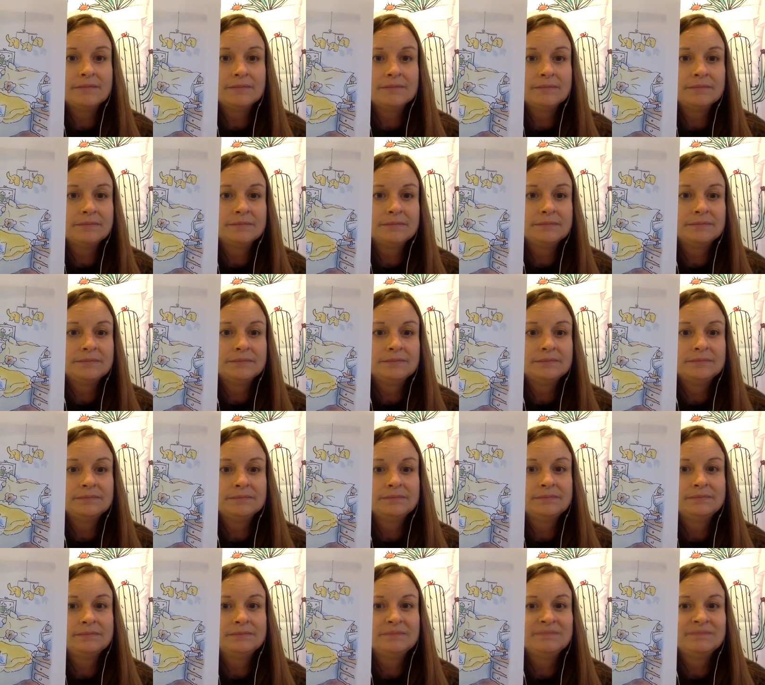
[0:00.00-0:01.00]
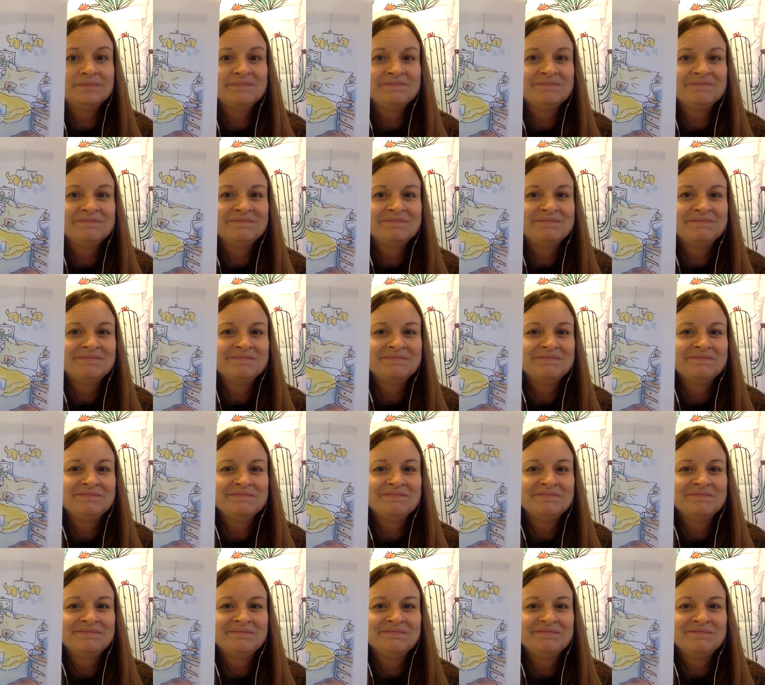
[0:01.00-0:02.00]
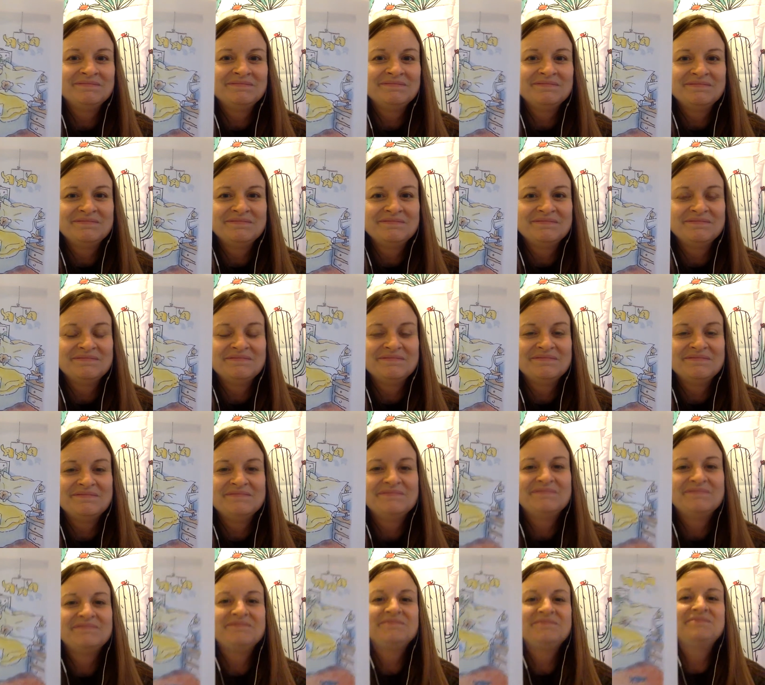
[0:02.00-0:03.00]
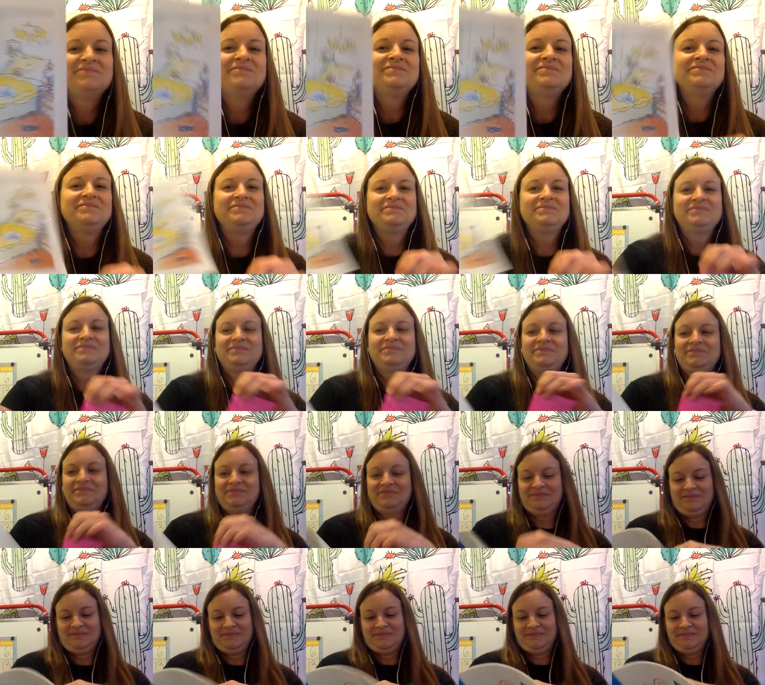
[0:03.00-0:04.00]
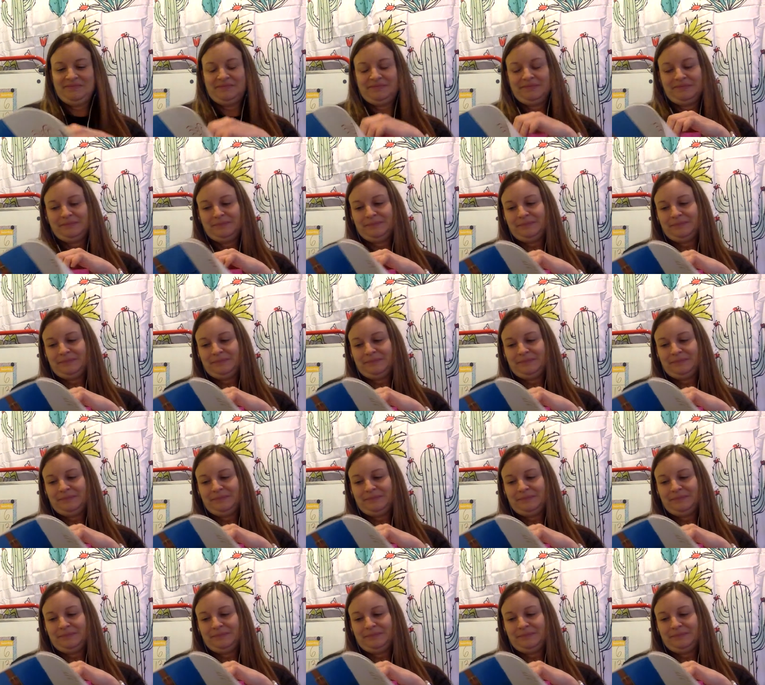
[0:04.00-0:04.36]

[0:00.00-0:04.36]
(silence)